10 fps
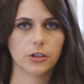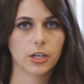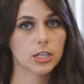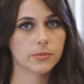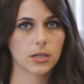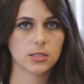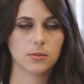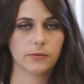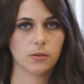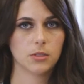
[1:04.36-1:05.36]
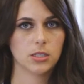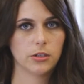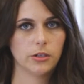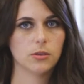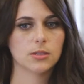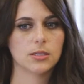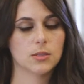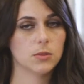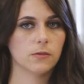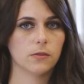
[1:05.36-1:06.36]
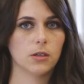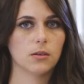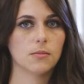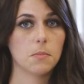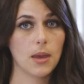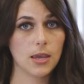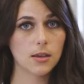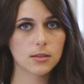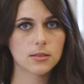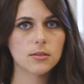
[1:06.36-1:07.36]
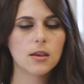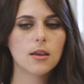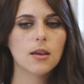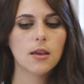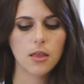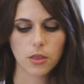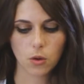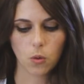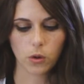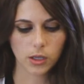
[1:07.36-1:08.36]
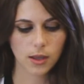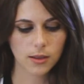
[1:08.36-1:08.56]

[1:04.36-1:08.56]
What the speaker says: you're gonna expect some different materials and some different makes. The coil